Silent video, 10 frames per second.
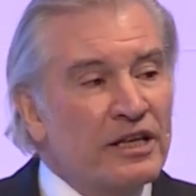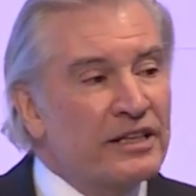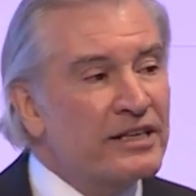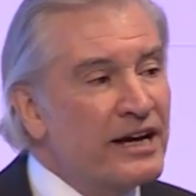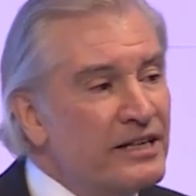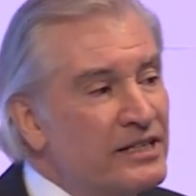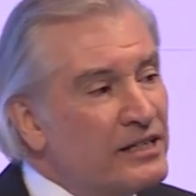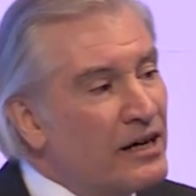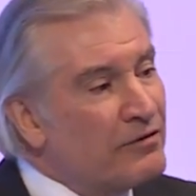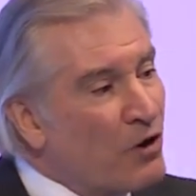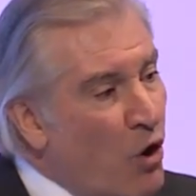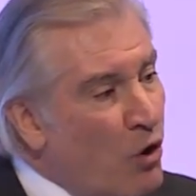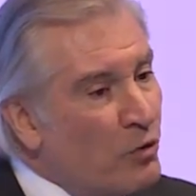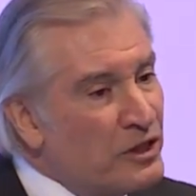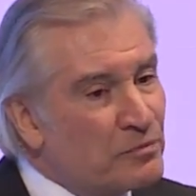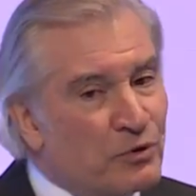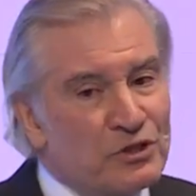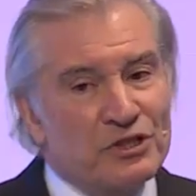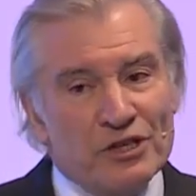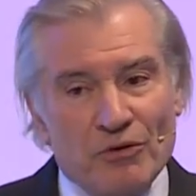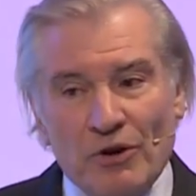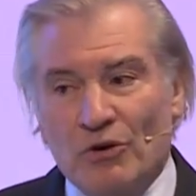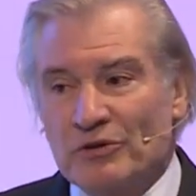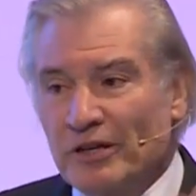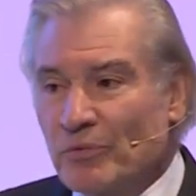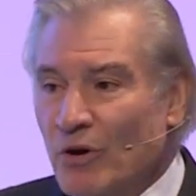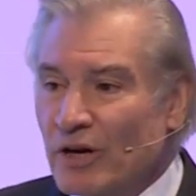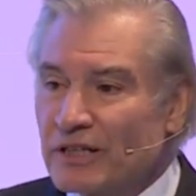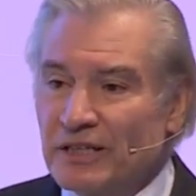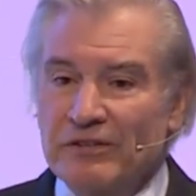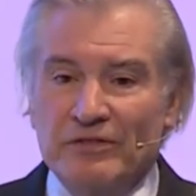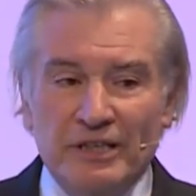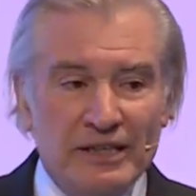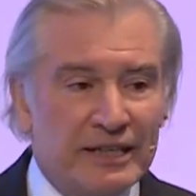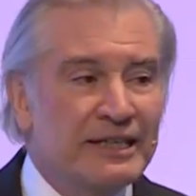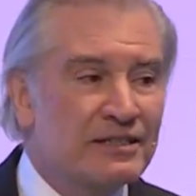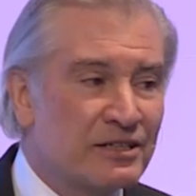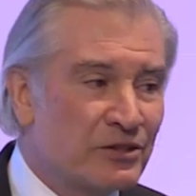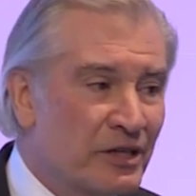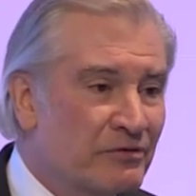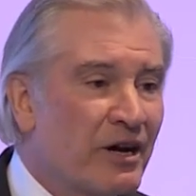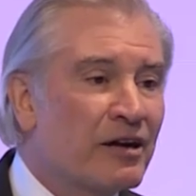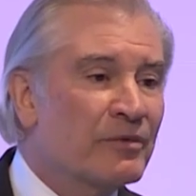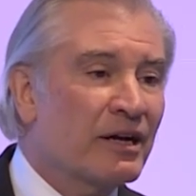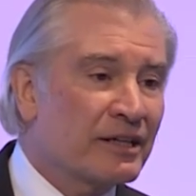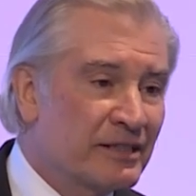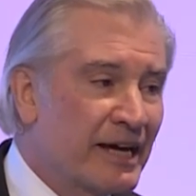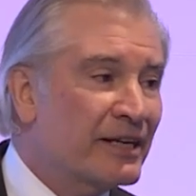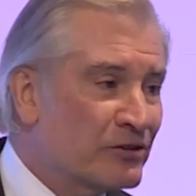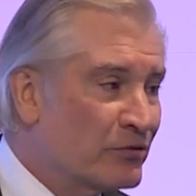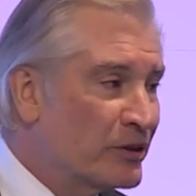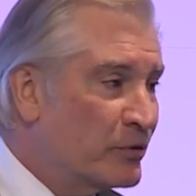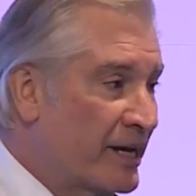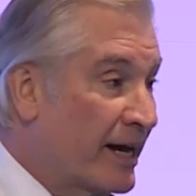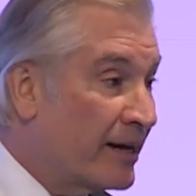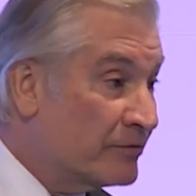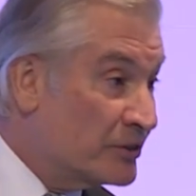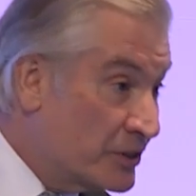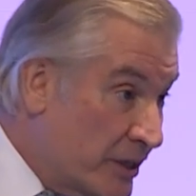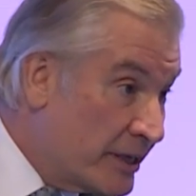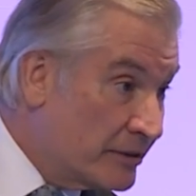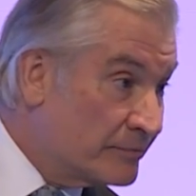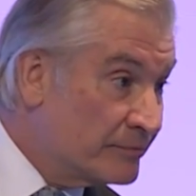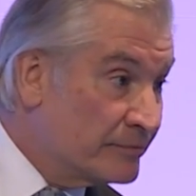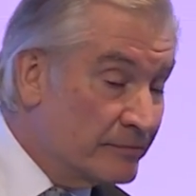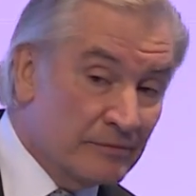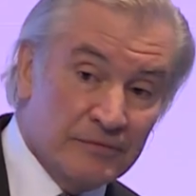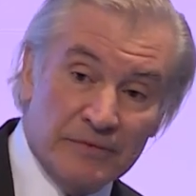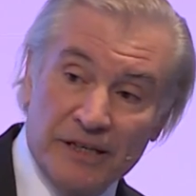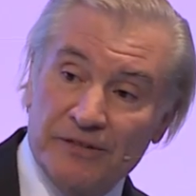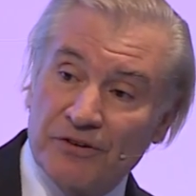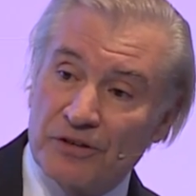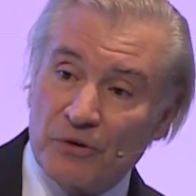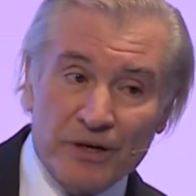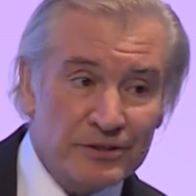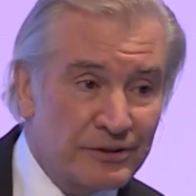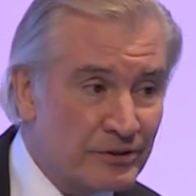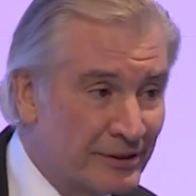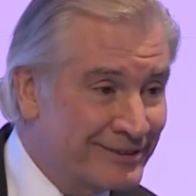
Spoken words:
The idea of always pushing growth and productivity leads us to the environmental catastrophe we have today. Any further questions?